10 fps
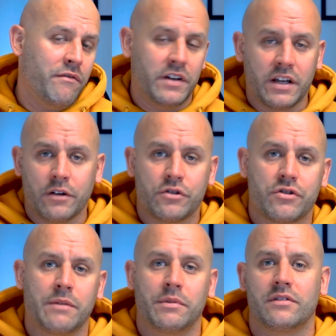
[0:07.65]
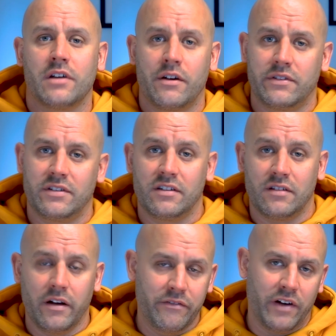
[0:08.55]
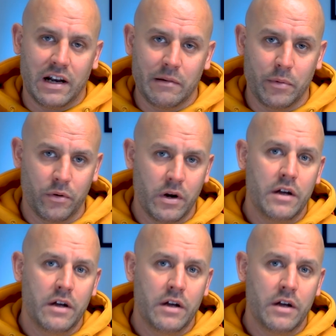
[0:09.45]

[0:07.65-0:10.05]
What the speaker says: video streaming services available